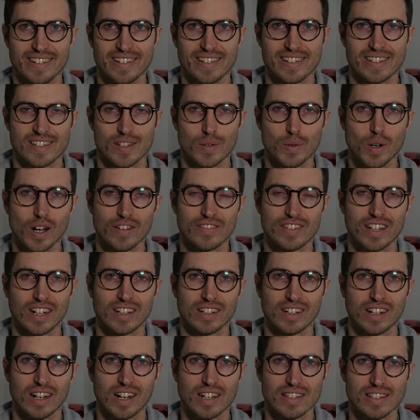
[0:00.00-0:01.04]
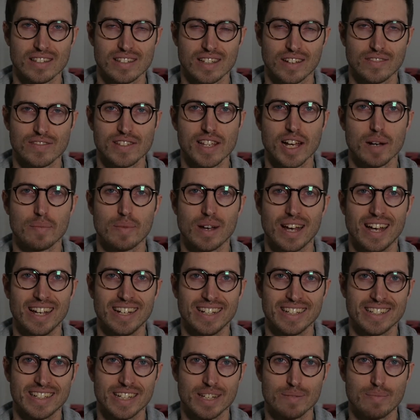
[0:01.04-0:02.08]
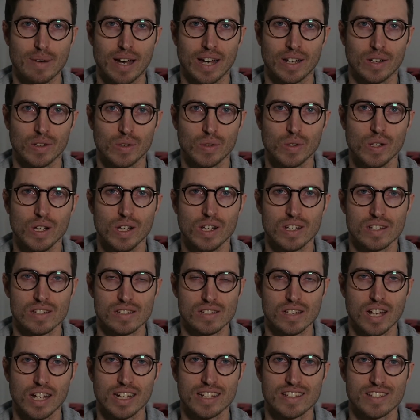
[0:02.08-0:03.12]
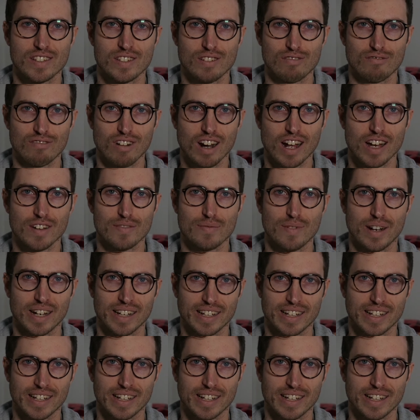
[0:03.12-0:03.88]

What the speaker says: So what I've done guys is I've set up an LED panel slightly to the right of my